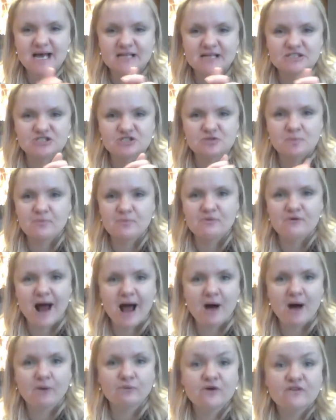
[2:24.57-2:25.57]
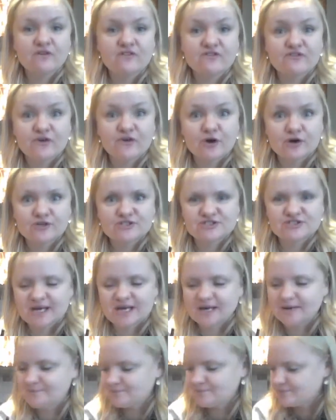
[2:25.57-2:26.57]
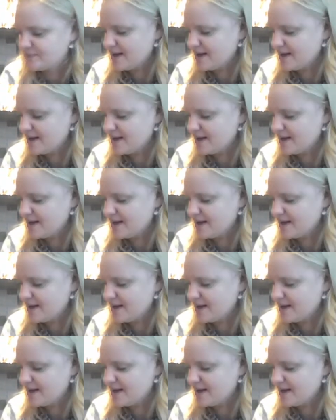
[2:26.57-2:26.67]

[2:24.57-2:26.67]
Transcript: and some brown frosting.